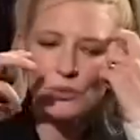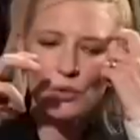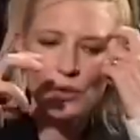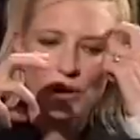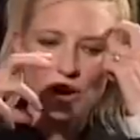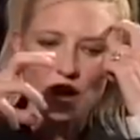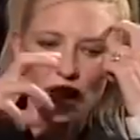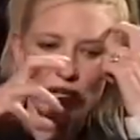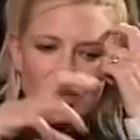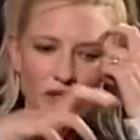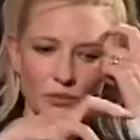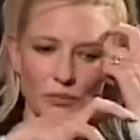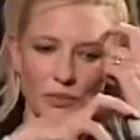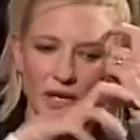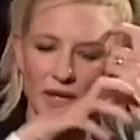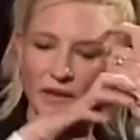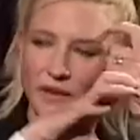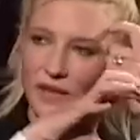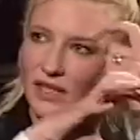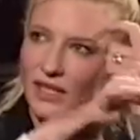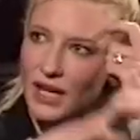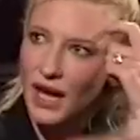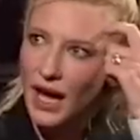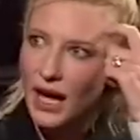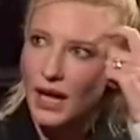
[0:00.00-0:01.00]
point, I should be at
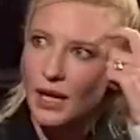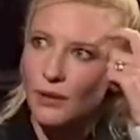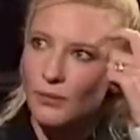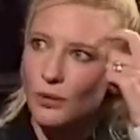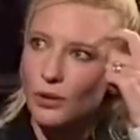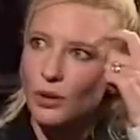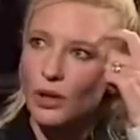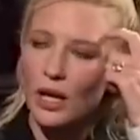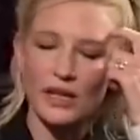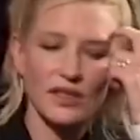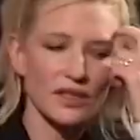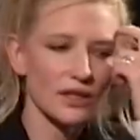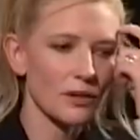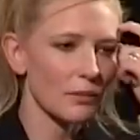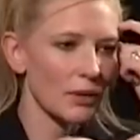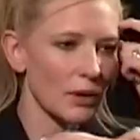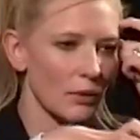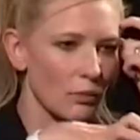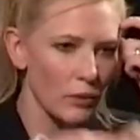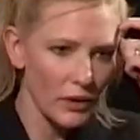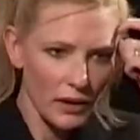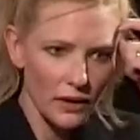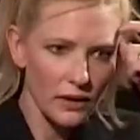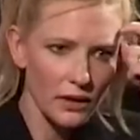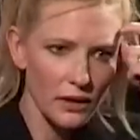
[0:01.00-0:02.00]
the table. I should be
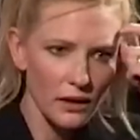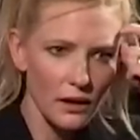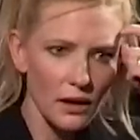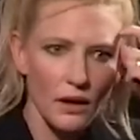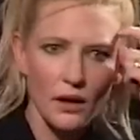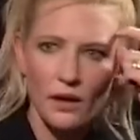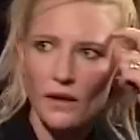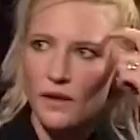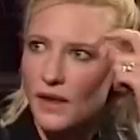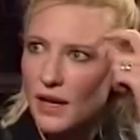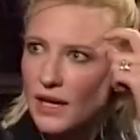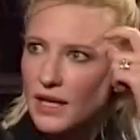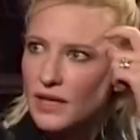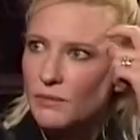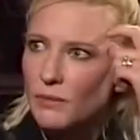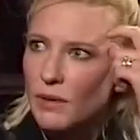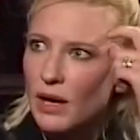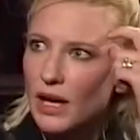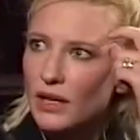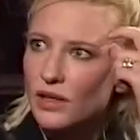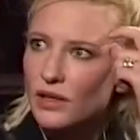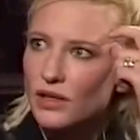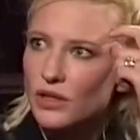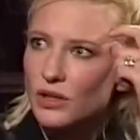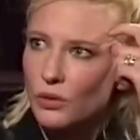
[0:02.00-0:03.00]
with these
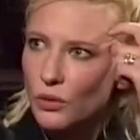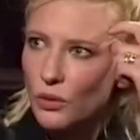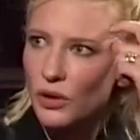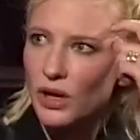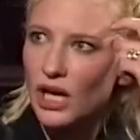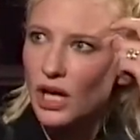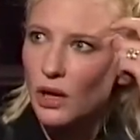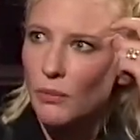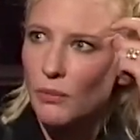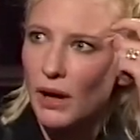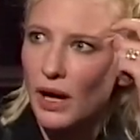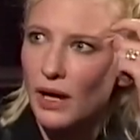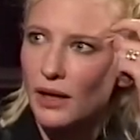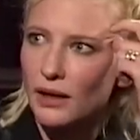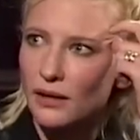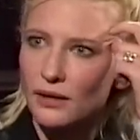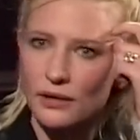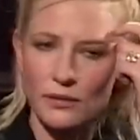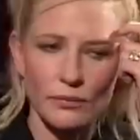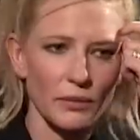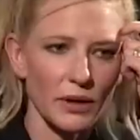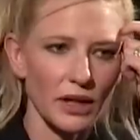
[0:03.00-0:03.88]
men talking about it,